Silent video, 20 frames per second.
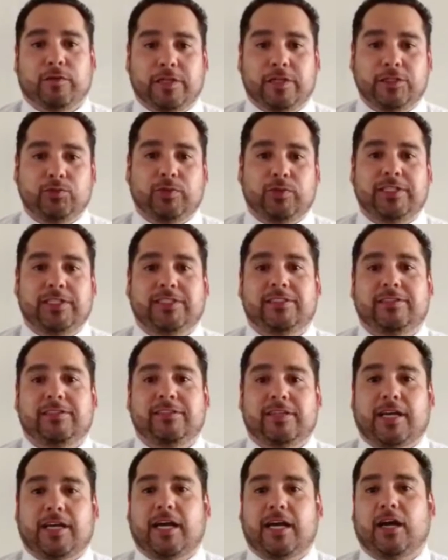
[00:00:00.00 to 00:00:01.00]
For this
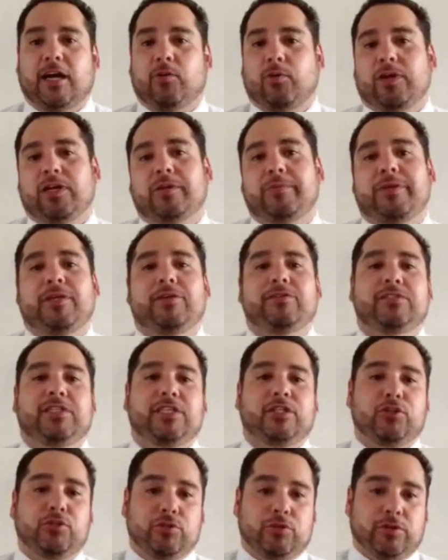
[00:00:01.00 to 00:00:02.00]
reason, we're going to be
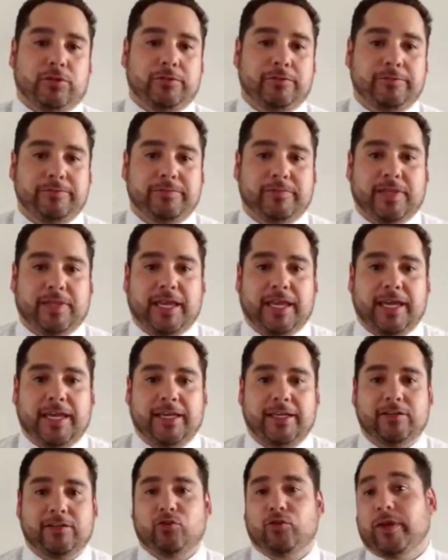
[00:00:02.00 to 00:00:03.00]
using Google
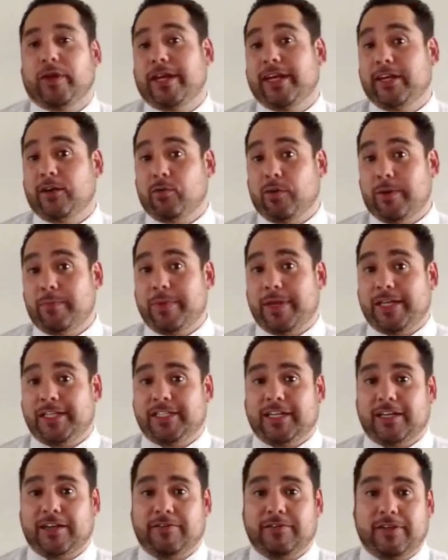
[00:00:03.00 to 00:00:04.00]
and creating a web
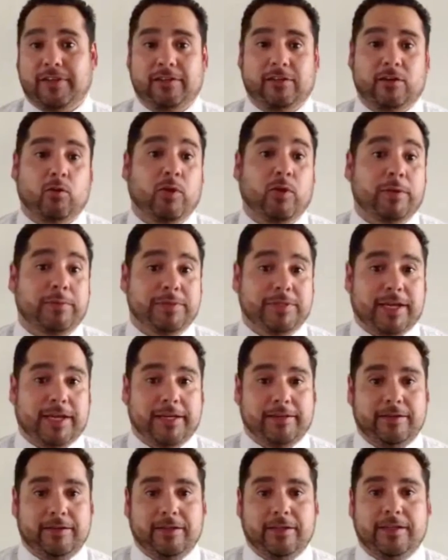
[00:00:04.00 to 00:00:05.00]
page out of it, a
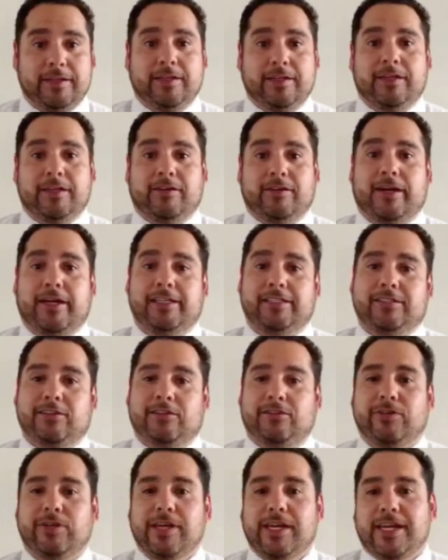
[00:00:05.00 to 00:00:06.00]
website. All
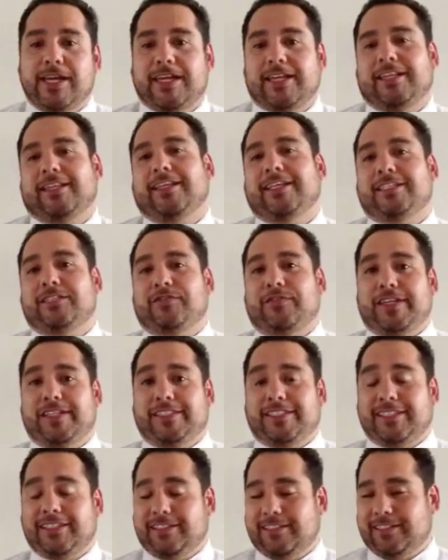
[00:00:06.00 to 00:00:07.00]
right, so let's
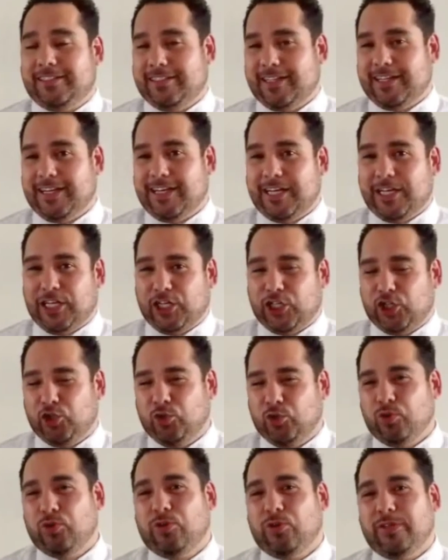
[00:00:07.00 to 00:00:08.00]
face it,
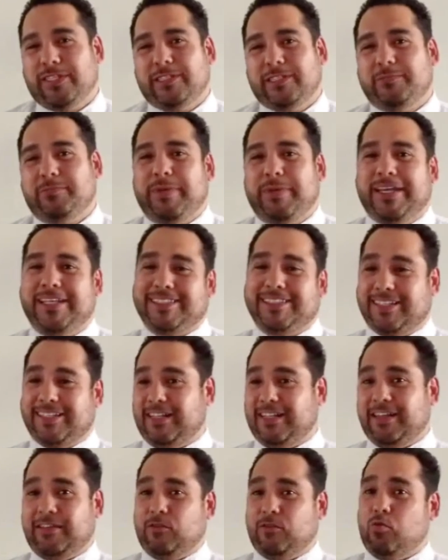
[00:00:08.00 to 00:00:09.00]
Google is
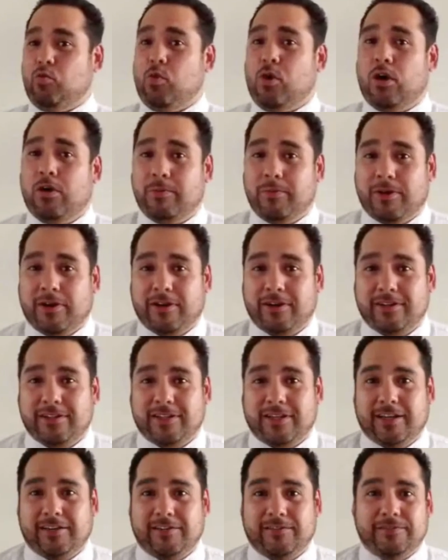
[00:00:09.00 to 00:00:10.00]
basically the
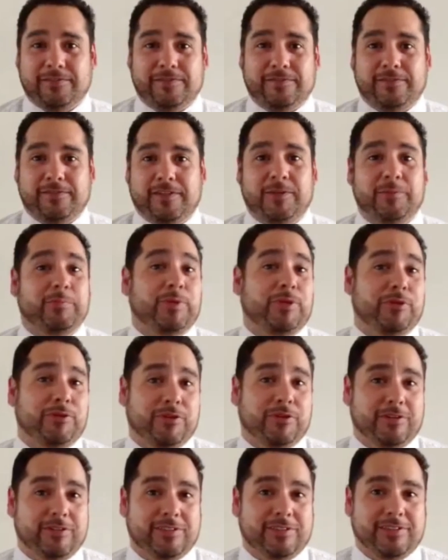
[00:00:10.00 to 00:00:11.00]
Walmart of
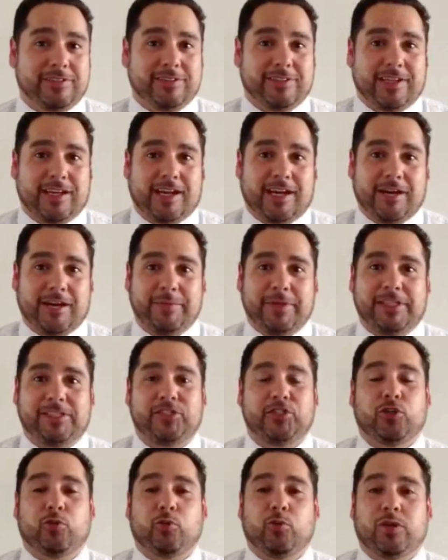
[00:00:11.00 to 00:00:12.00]
computers.
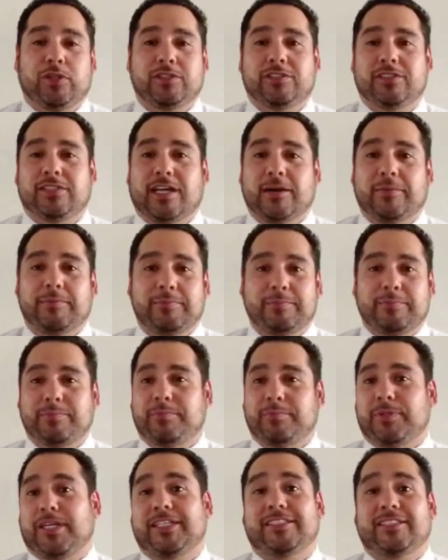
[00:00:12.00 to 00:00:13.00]
It's your
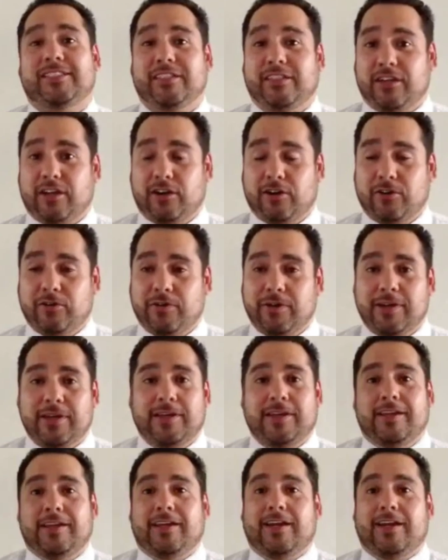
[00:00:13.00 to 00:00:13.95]
one-stop place to go.